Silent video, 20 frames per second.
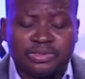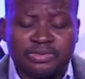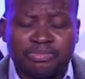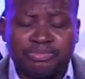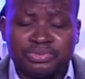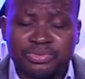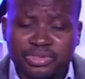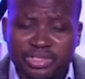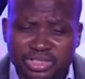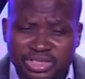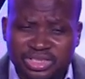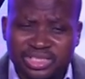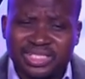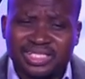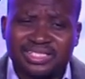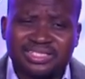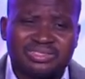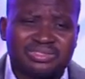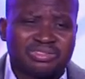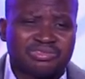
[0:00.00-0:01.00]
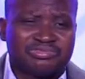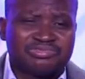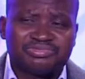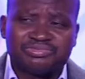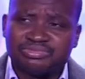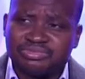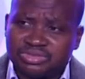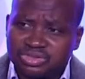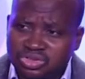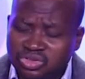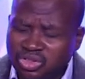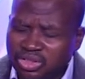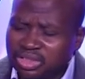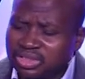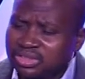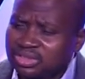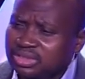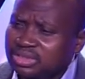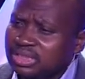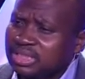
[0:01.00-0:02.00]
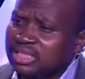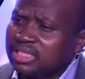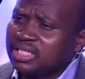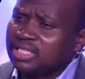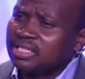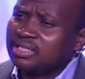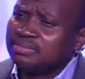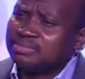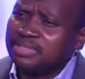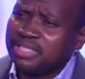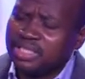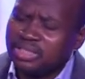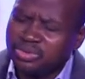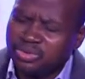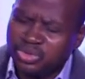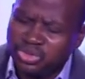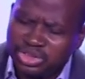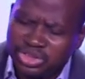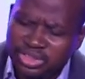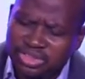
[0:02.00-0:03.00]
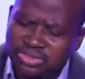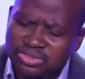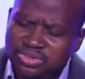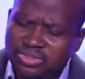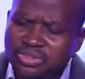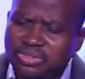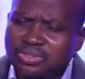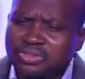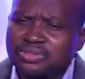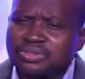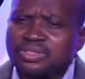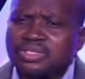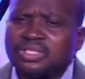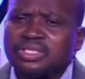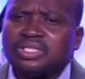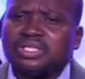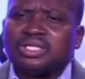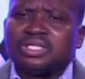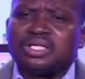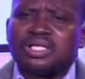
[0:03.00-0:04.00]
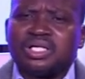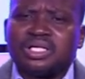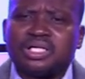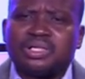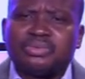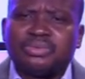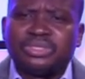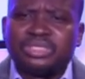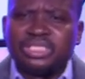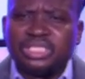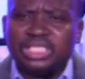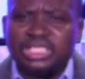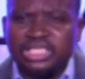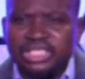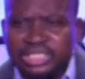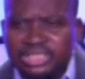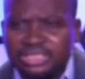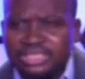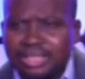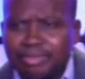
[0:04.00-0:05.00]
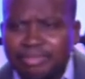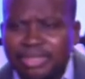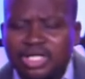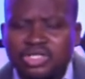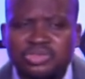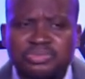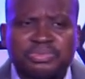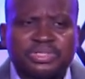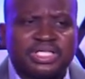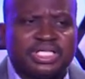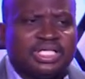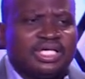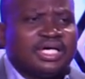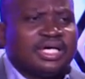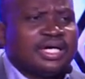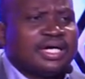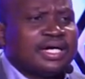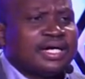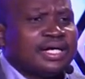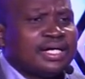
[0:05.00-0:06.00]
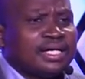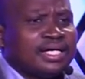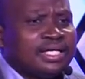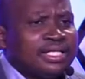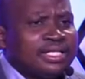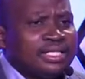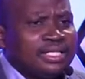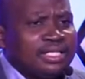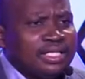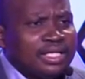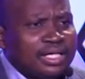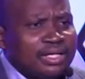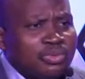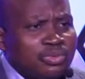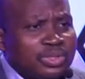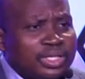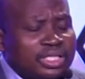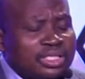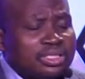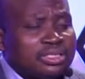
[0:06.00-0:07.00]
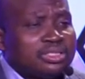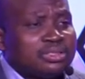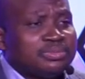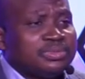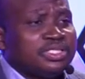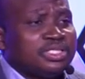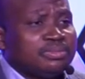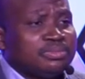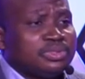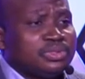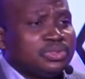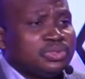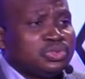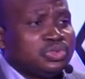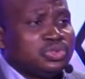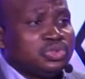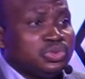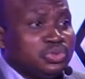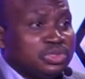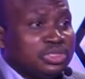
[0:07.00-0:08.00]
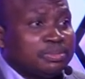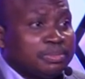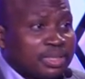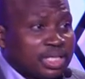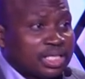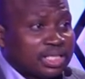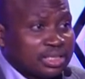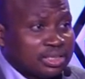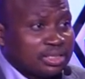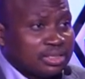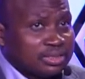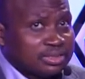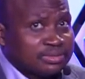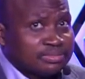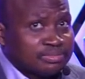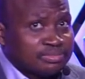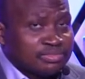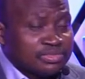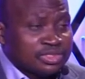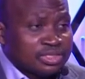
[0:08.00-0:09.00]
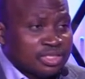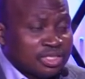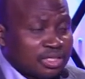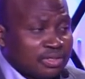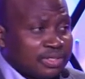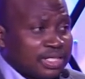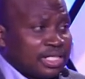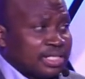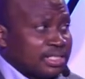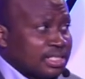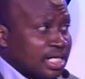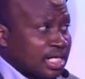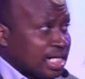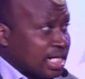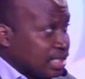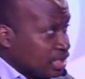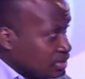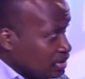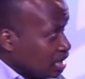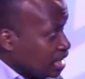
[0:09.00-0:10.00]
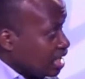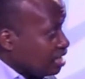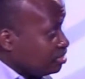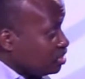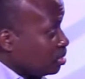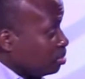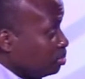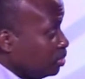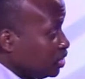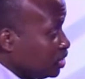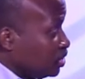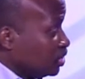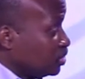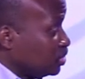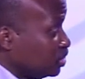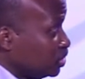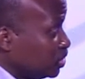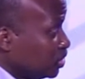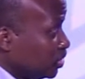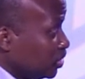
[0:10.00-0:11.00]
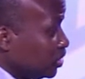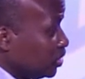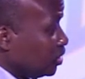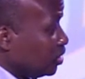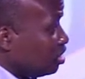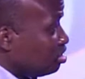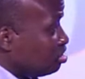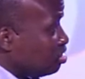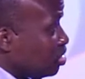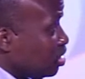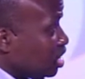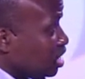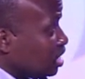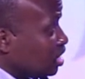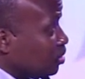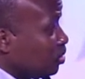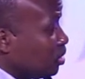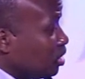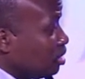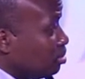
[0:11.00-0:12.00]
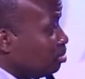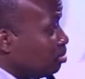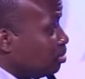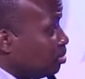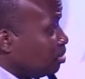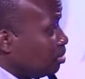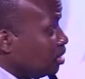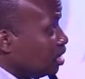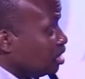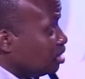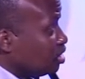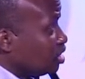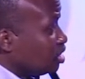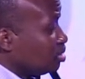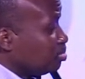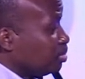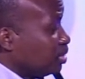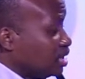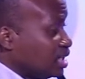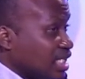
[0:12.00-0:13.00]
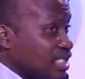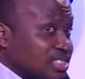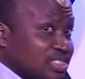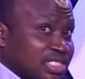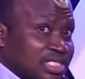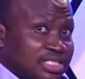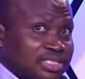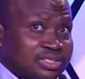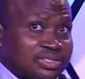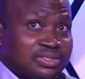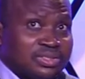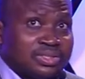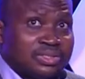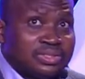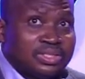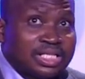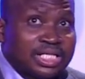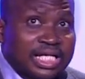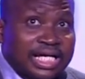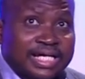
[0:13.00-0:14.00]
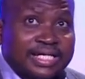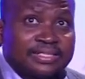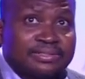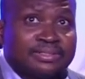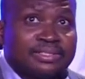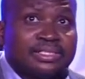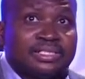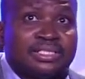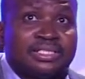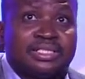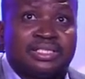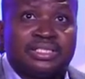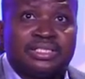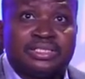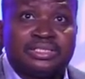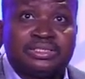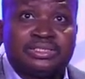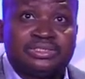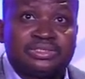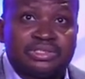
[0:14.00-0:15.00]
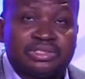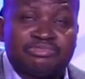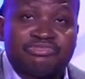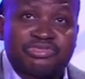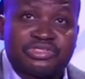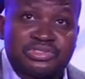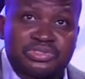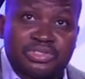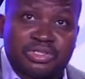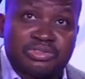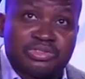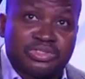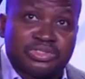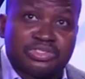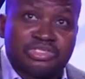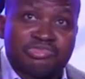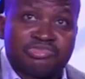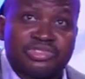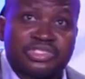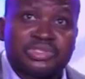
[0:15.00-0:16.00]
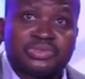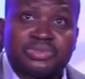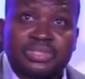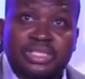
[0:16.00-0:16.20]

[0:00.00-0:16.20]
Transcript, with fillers: process of talking to them, negotiation, with the least amount per year, then we're going to be able to do the parking lot. All right? I actually have some pictures to show you of what is potentially going to look like. So for those of us who